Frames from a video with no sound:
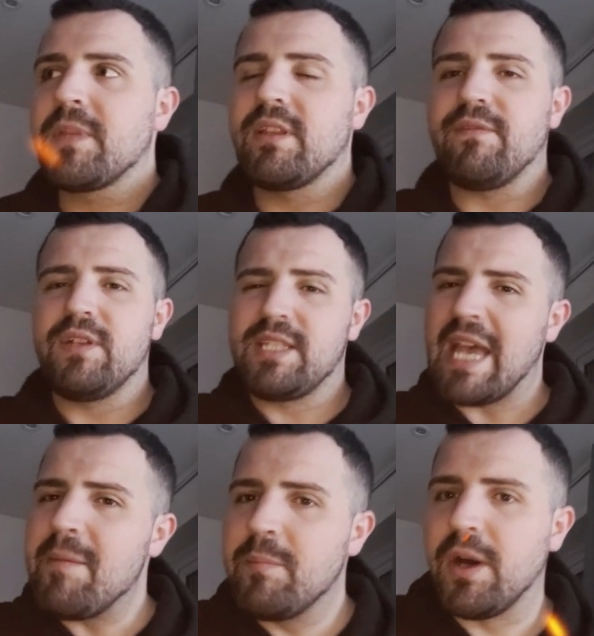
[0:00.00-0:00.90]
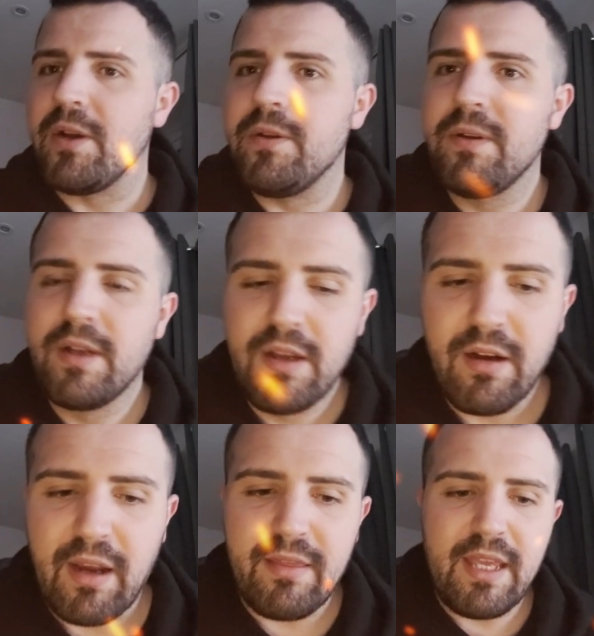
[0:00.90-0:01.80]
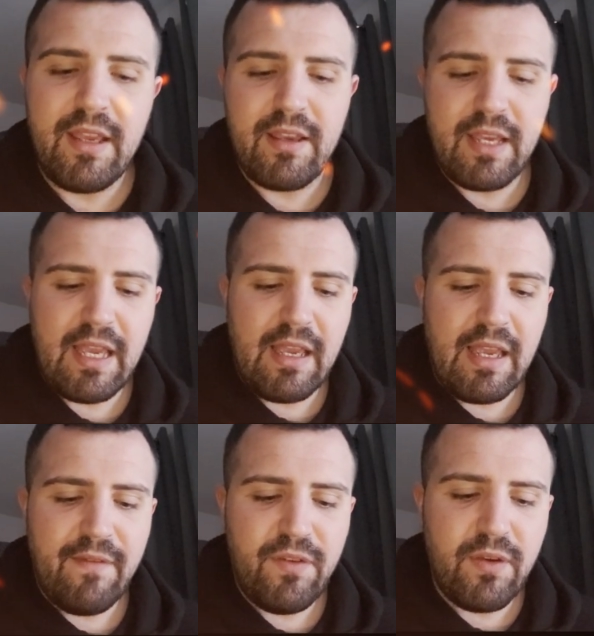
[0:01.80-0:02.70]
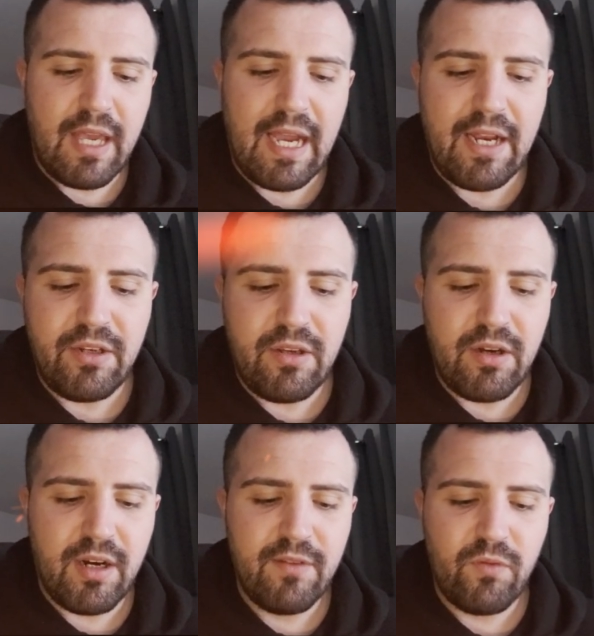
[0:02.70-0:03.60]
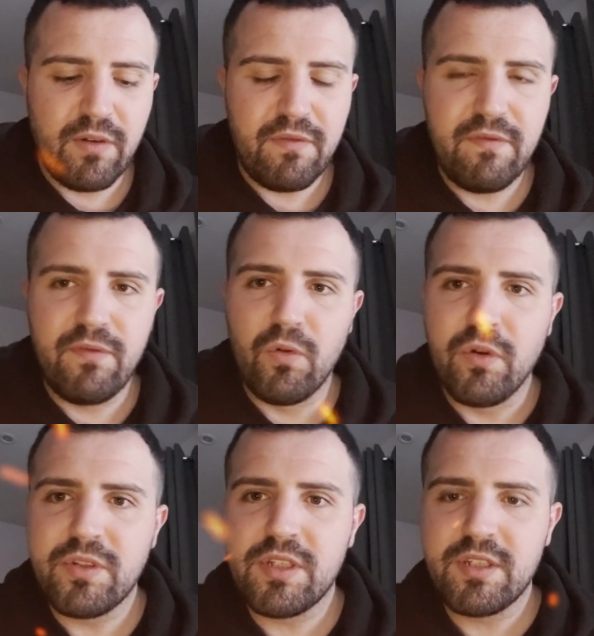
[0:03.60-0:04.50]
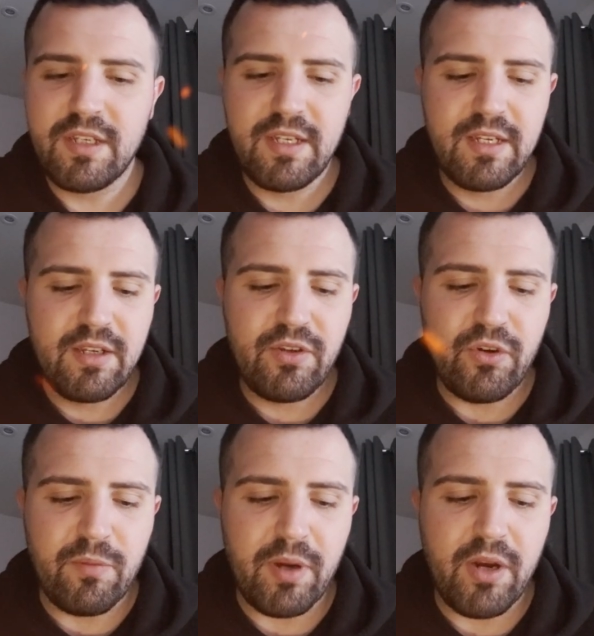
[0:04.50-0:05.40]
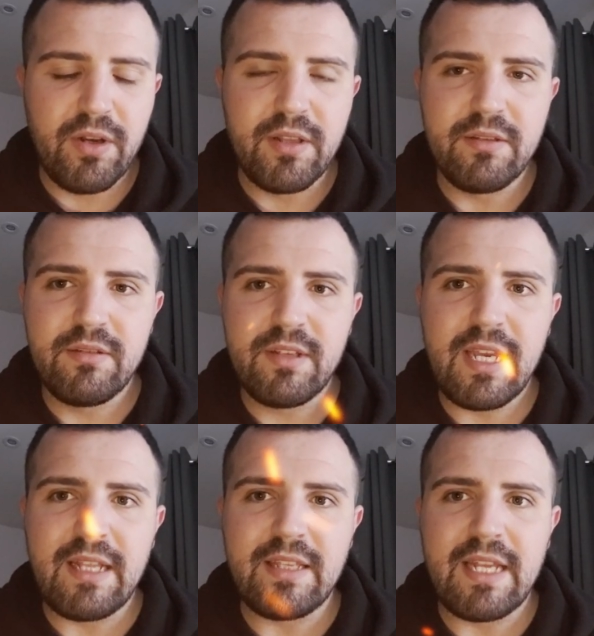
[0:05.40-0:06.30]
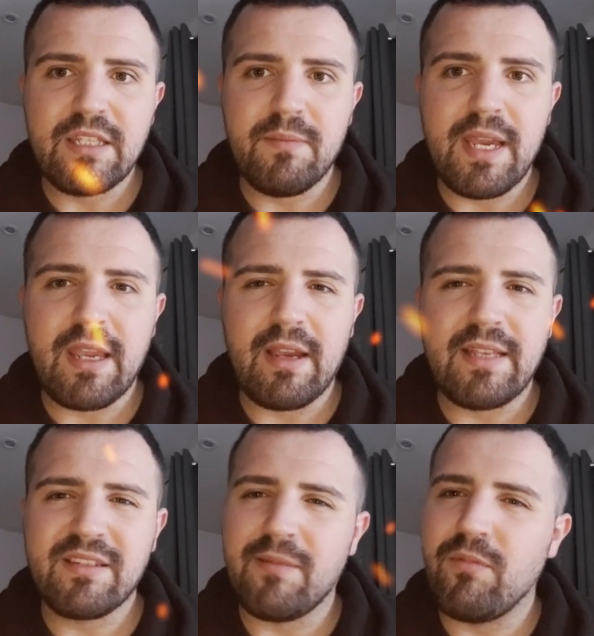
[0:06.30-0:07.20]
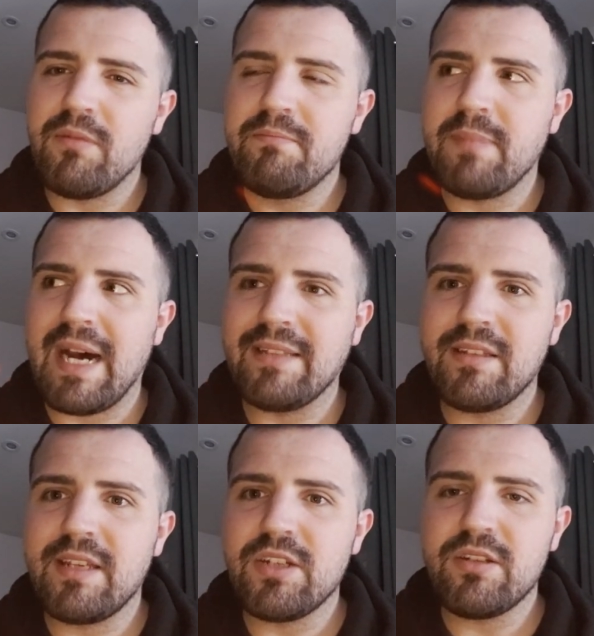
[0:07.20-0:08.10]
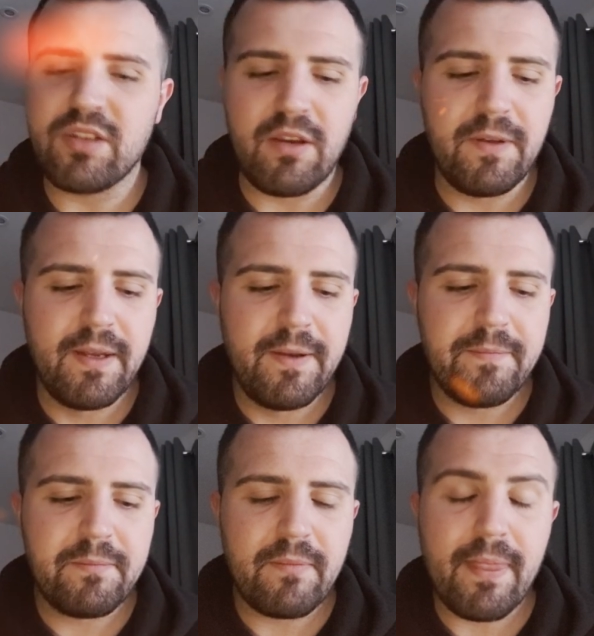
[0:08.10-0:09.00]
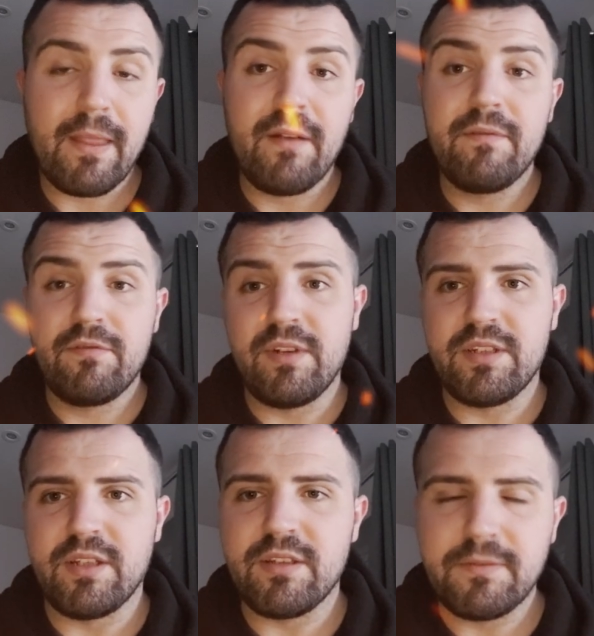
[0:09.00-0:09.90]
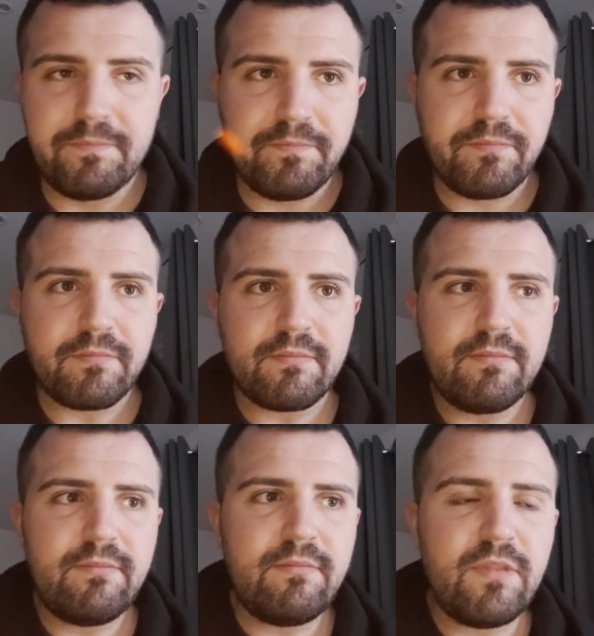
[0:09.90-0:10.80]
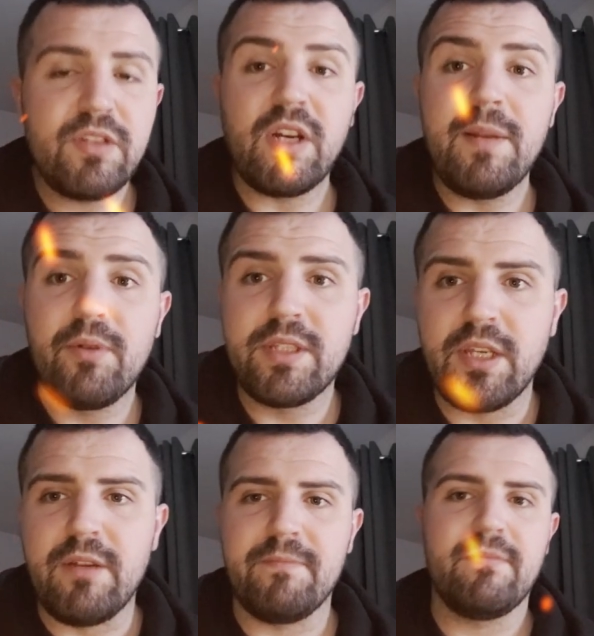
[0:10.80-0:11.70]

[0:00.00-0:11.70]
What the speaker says: for tempo, I think if you can, you kind of want to force your opponent into making a somewhat bad decision. So for instance, turning point 2,